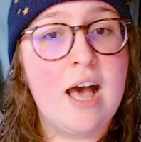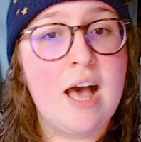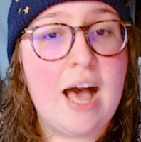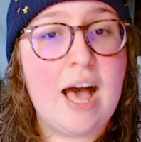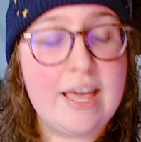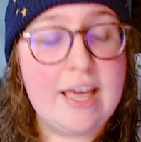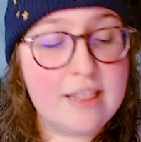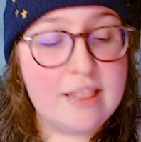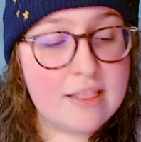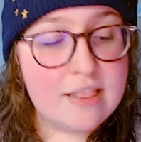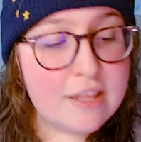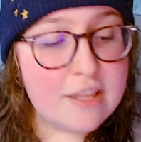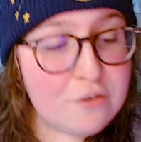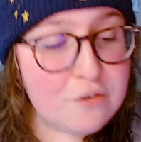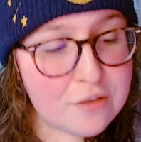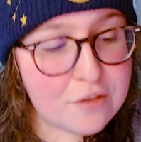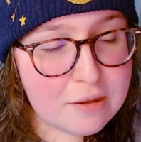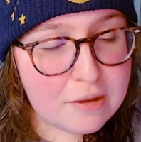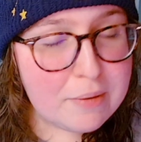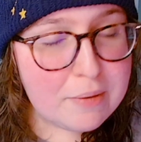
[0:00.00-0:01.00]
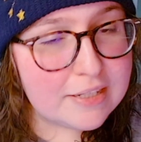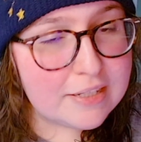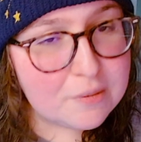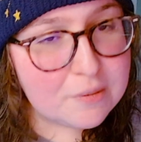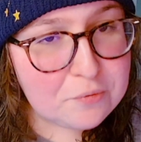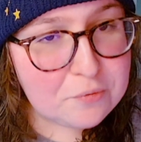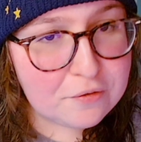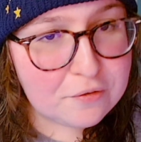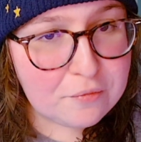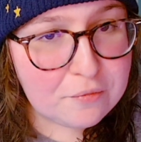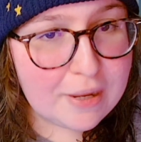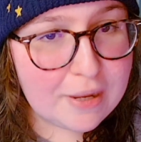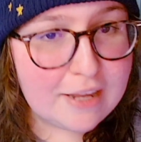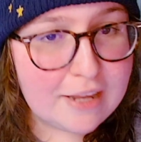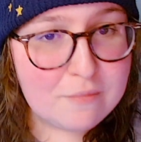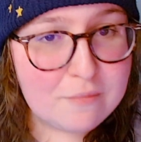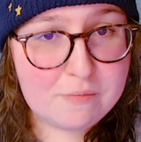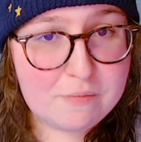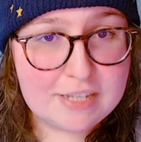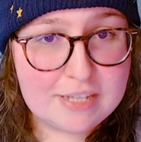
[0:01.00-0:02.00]
I literally picked up One for My
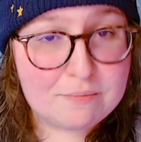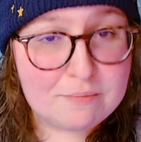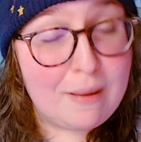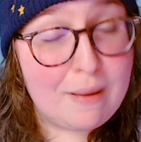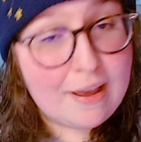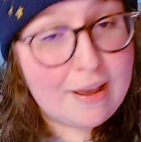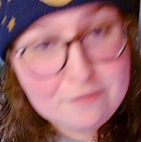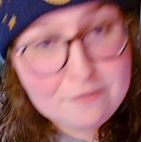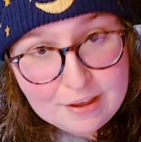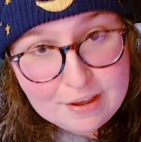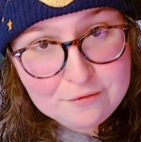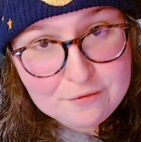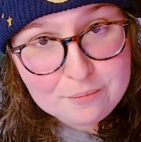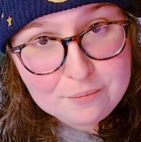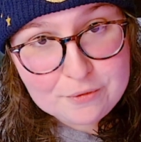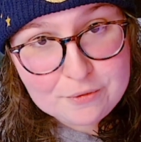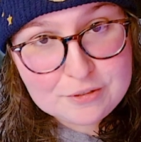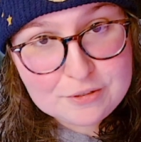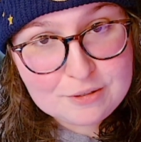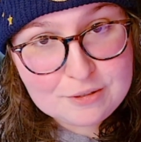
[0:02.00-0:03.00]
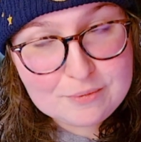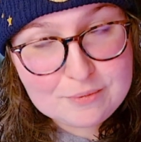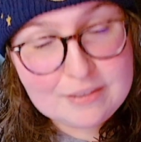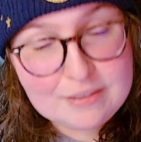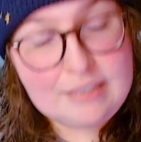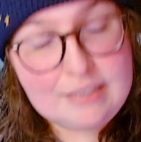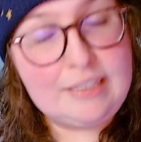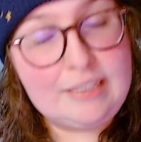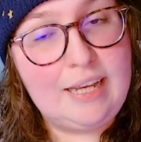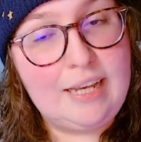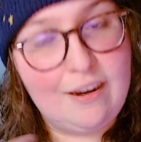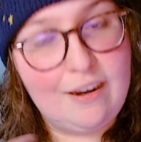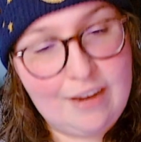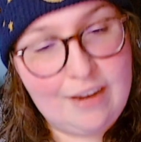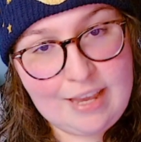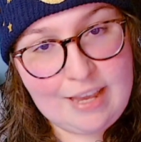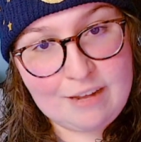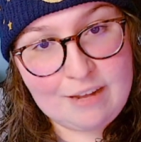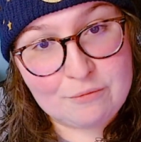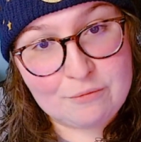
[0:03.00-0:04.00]
Enemy because my favorite booktuber,
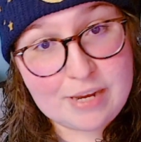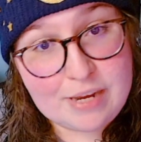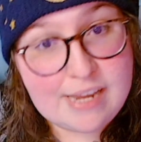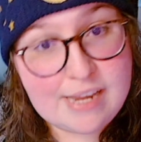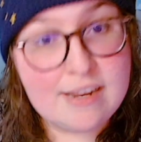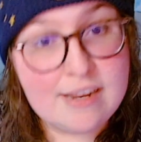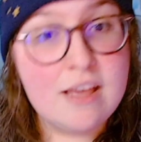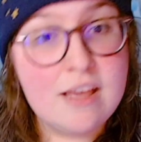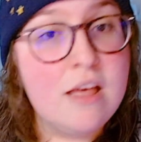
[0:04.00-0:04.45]
Carrie Can Read,